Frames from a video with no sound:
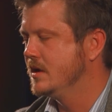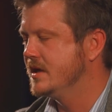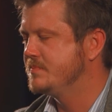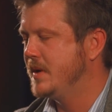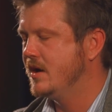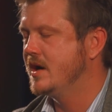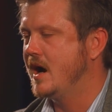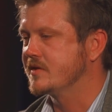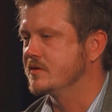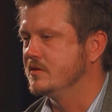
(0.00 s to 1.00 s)
it's
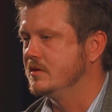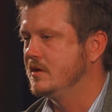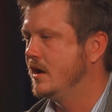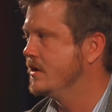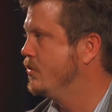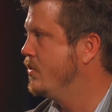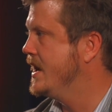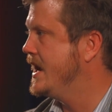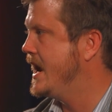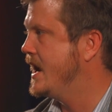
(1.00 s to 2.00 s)
paradoxical. On the
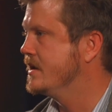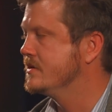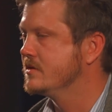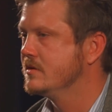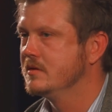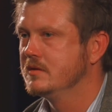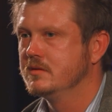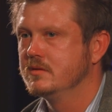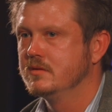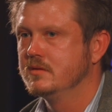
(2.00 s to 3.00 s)
one hand,
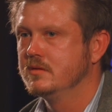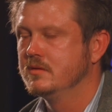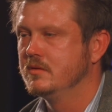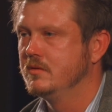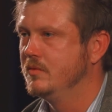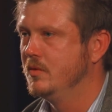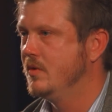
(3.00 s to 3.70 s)
we